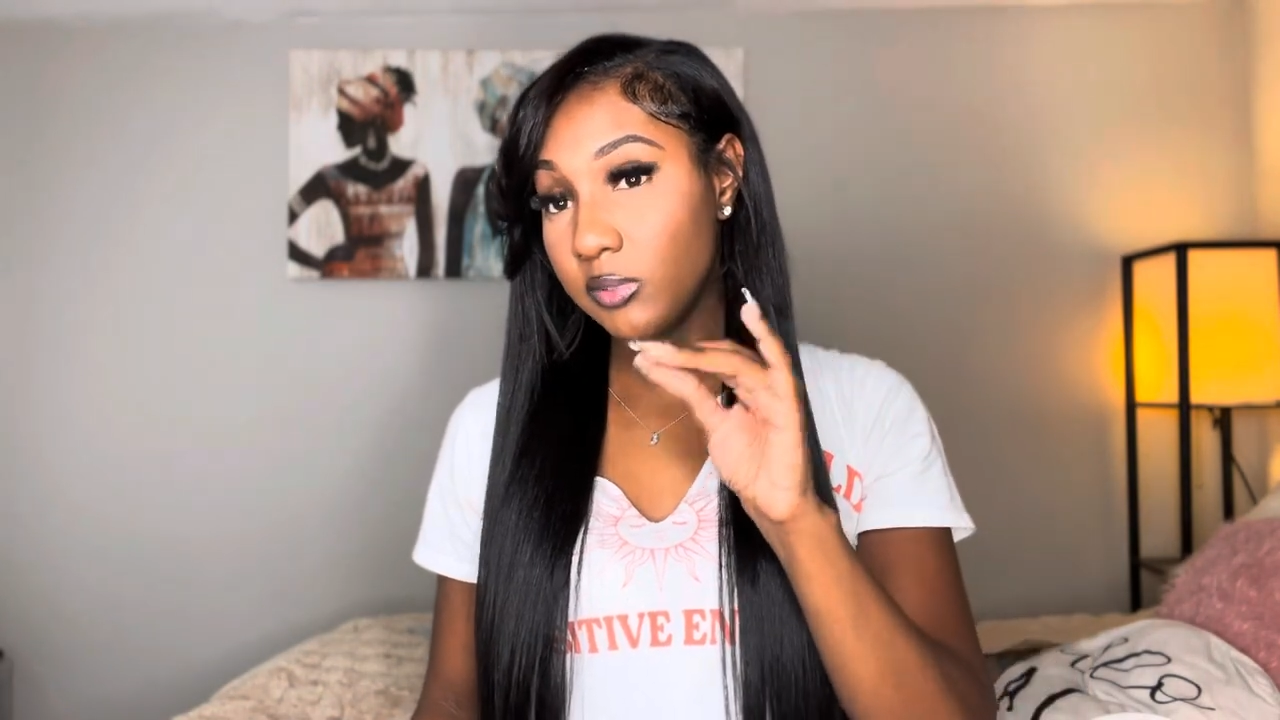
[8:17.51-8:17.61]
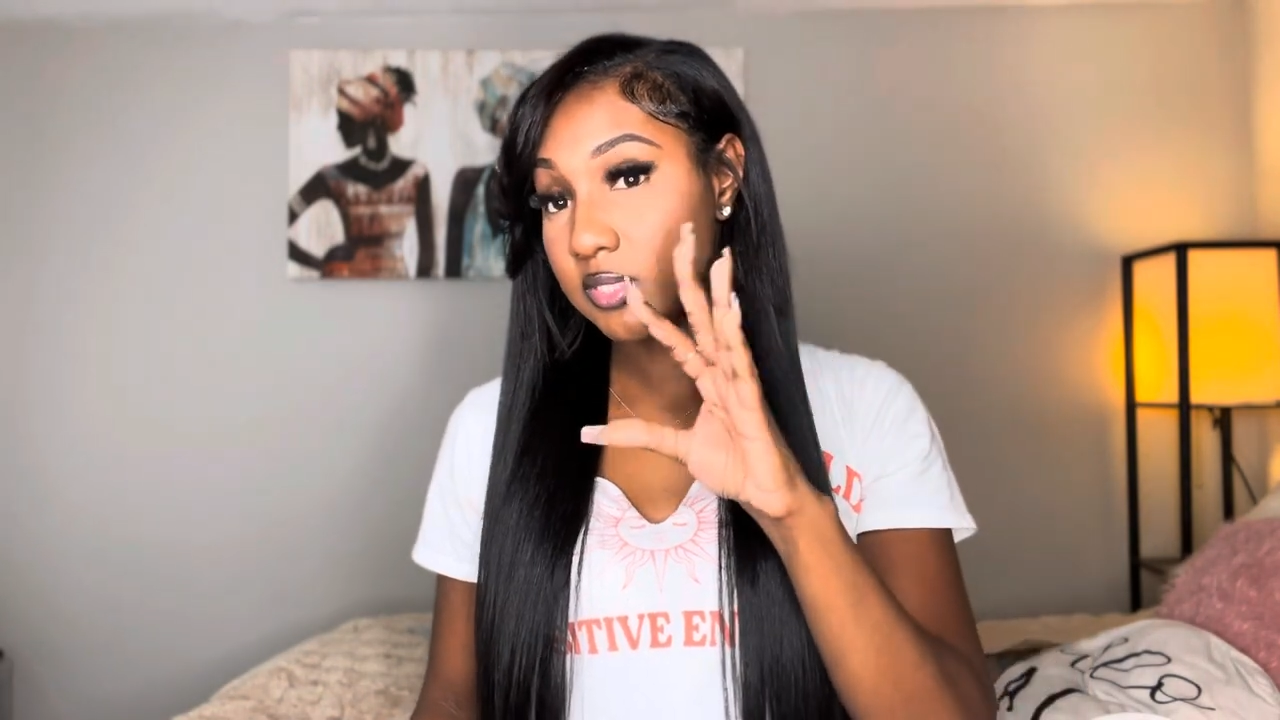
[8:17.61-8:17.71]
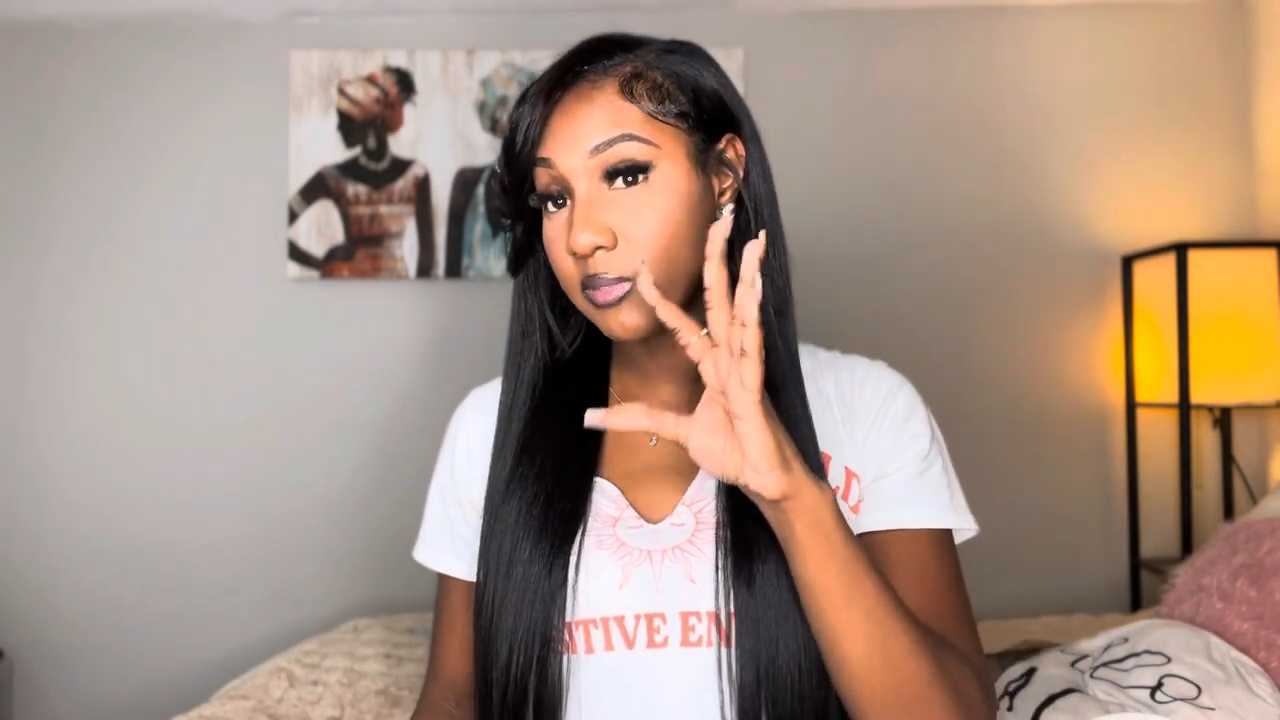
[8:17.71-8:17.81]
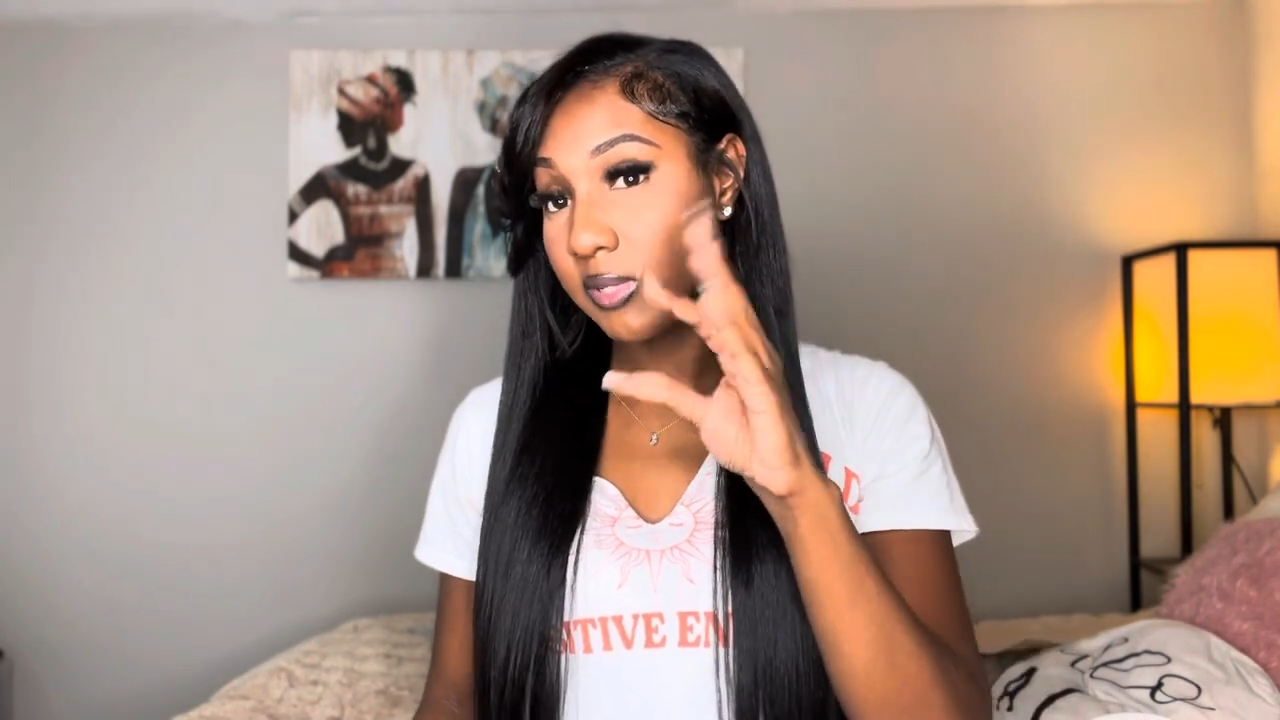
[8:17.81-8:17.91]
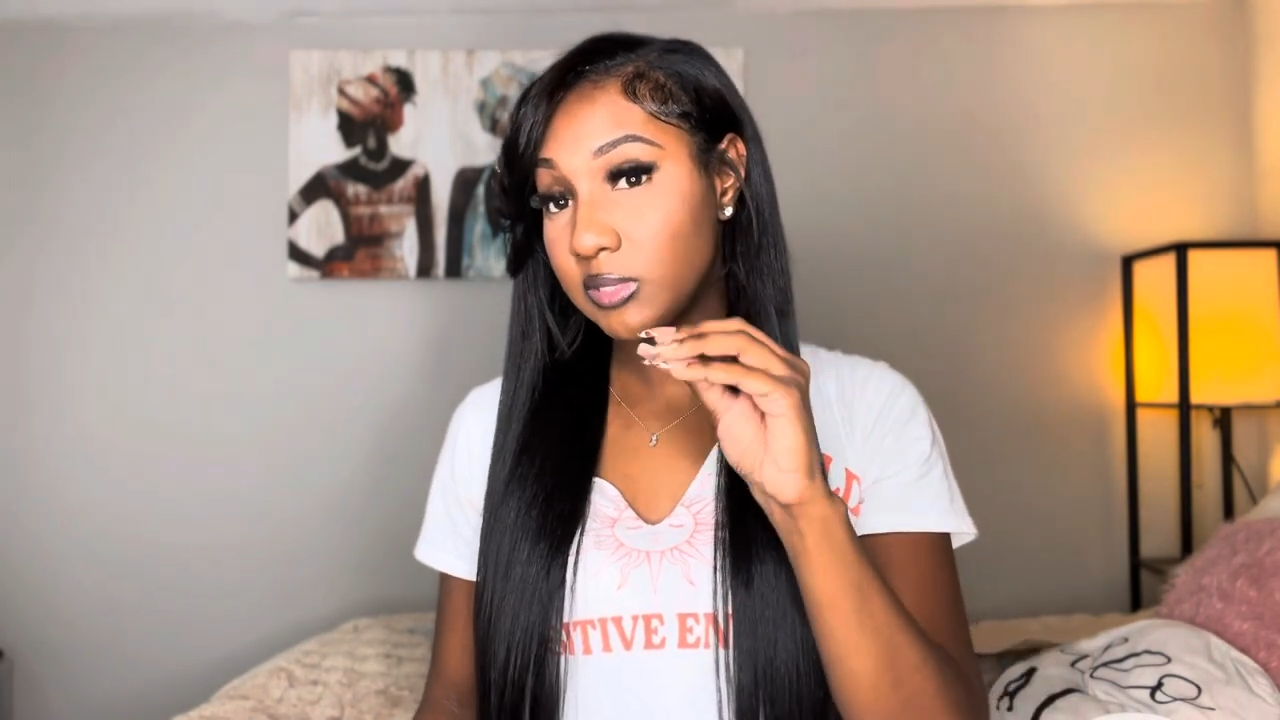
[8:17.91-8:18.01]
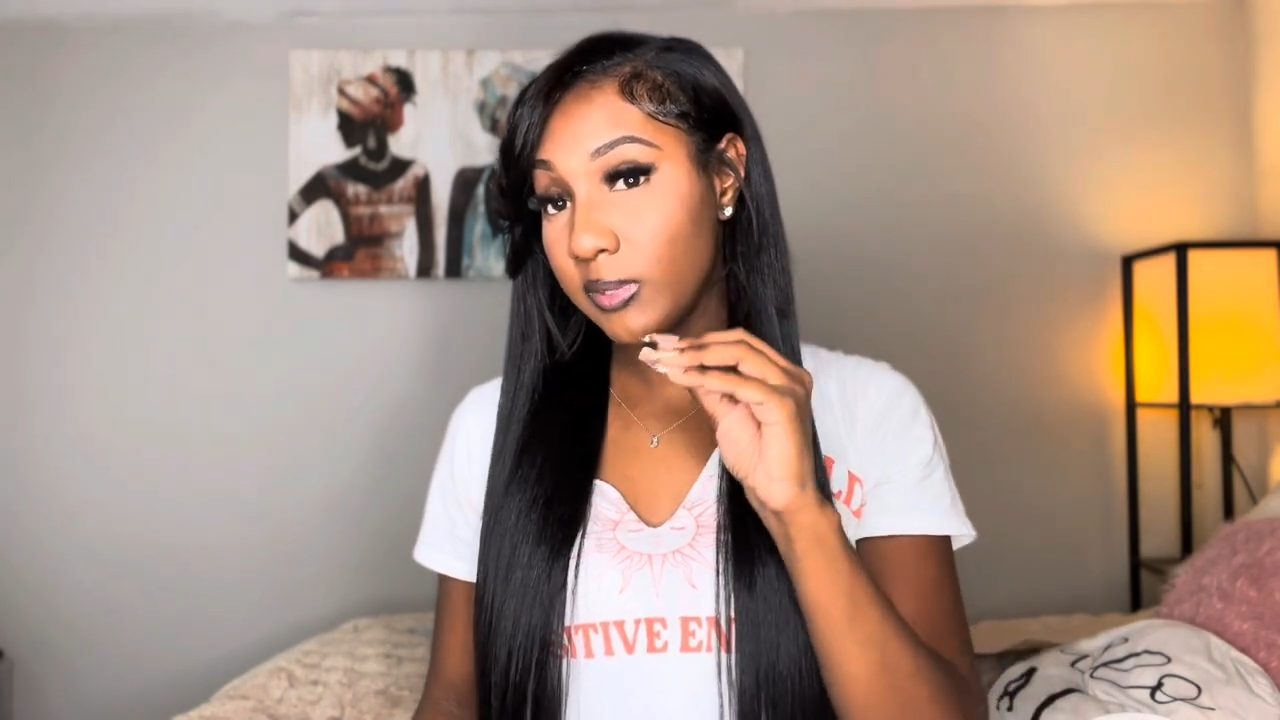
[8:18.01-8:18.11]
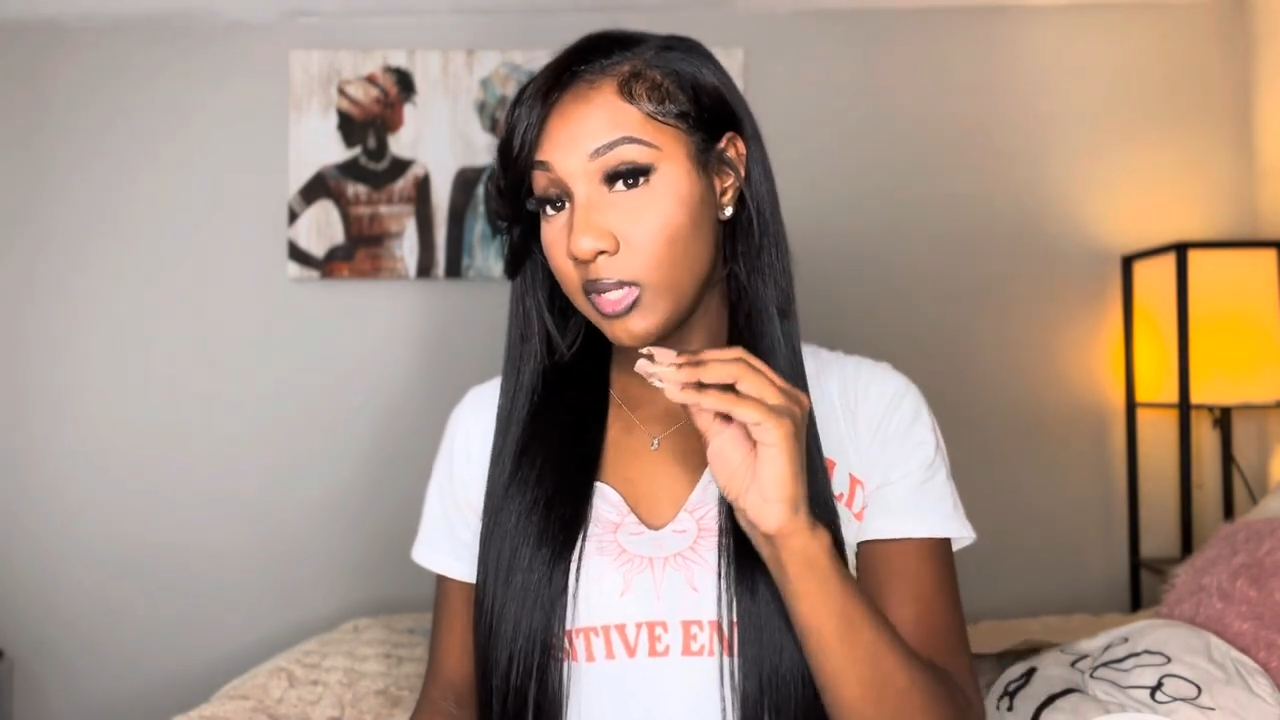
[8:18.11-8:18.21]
because it makes my